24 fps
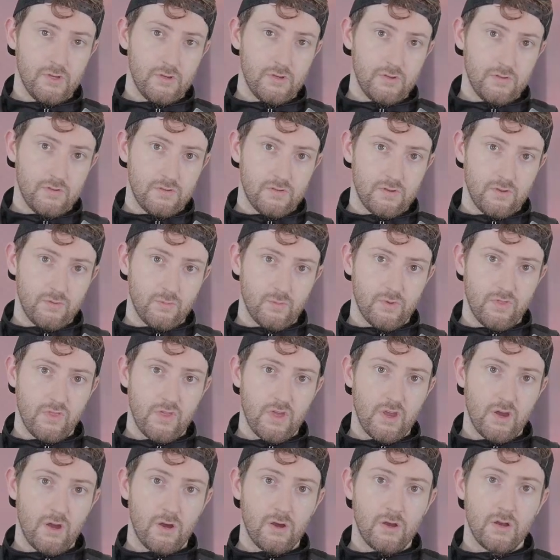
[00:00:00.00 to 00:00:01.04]
There's another one
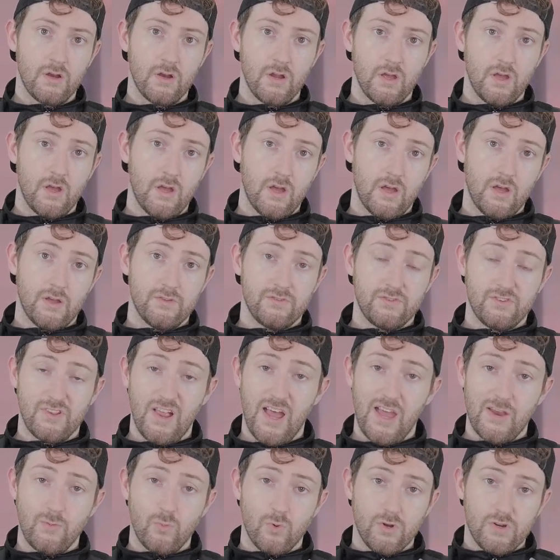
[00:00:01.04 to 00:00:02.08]
there.
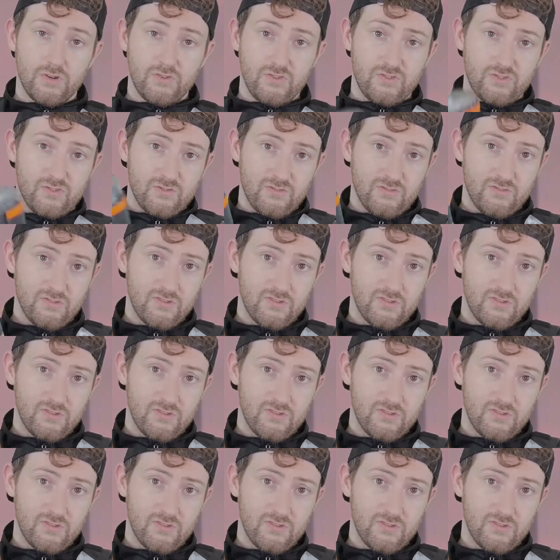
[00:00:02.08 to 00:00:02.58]
Slide works.